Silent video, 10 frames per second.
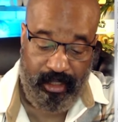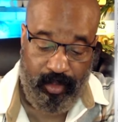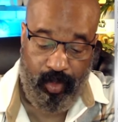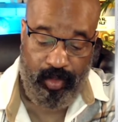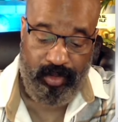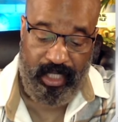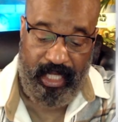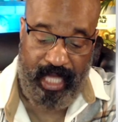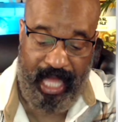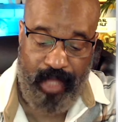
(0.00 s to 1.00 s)
Quote,
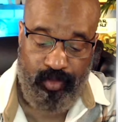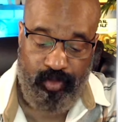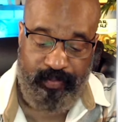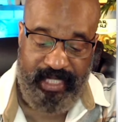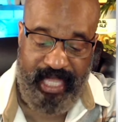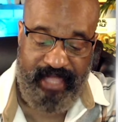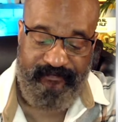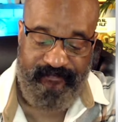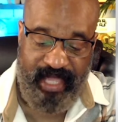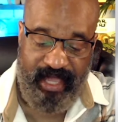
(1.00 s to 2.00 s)
I will be
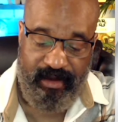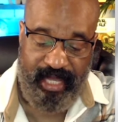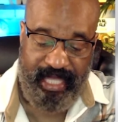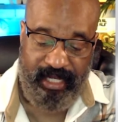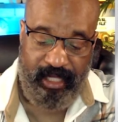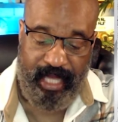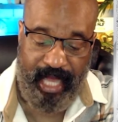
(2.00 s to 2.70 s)
fair and